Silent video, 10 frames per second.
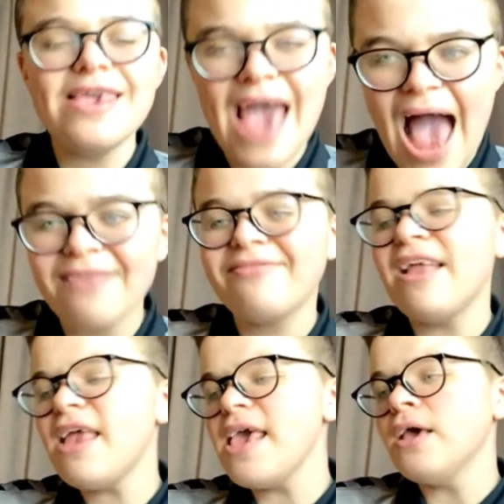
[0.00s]
Yes.
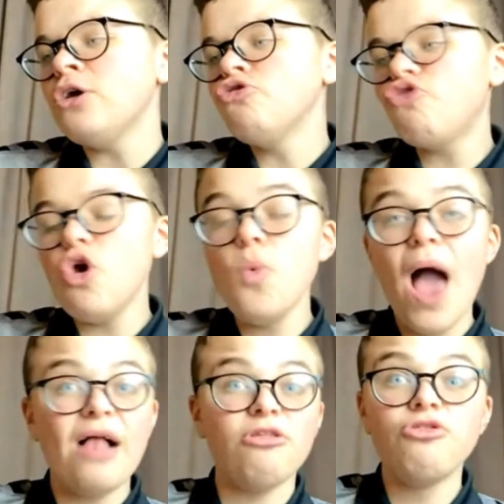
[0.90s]
Did he do
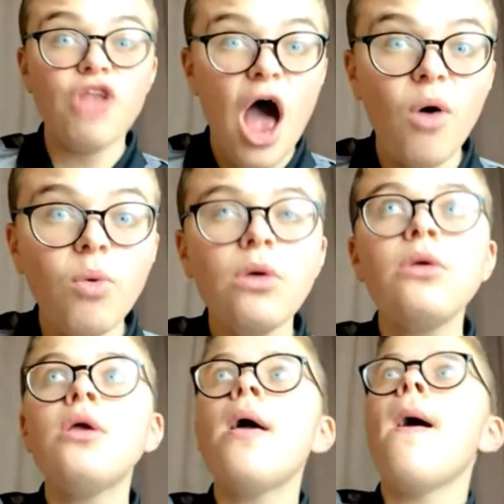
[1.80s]
well? No.
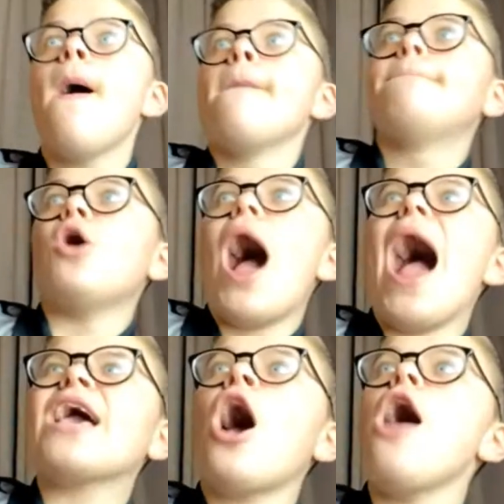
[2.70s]
But
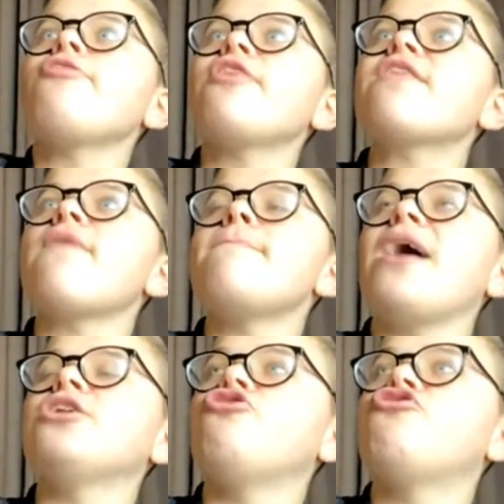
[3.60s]
I can't think of a
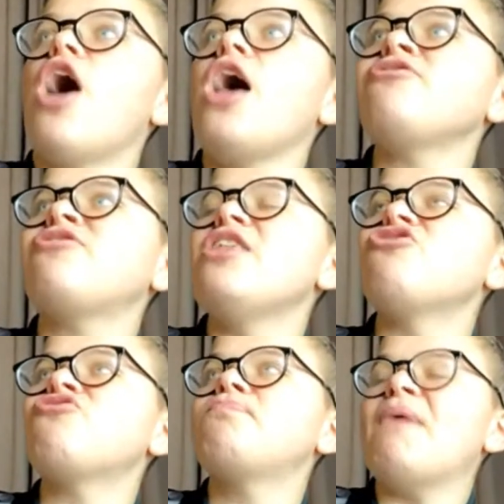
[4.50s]
manager
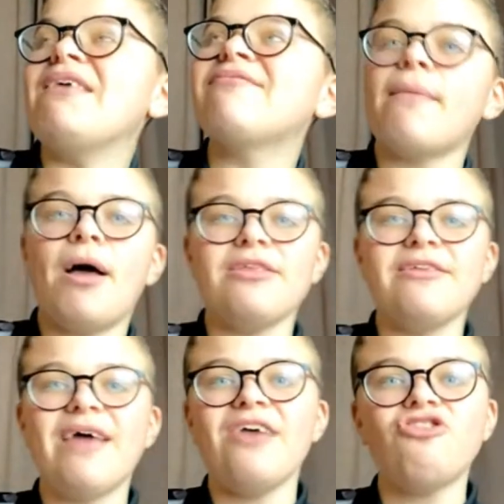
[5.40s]
since Big Sam
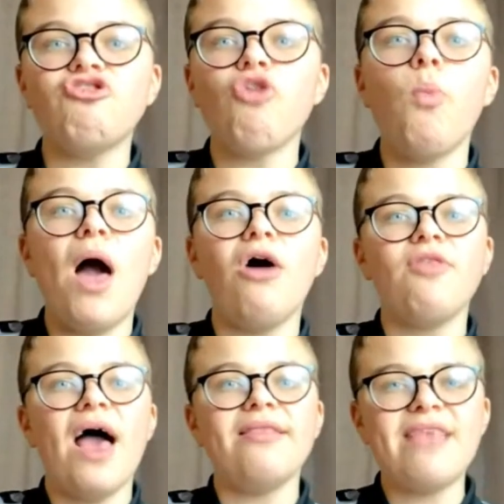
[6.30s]
Allardyce has done well
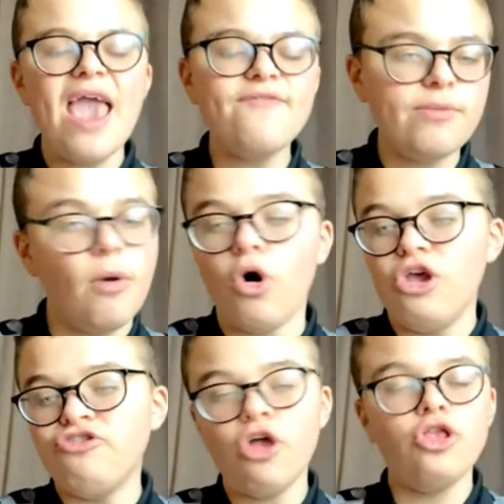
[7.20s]
there. David
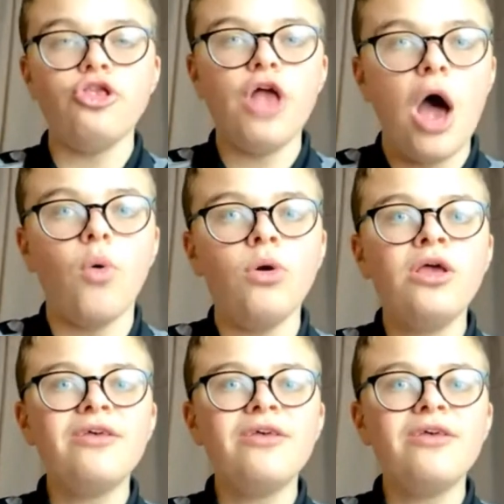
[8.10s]
Moyes, no.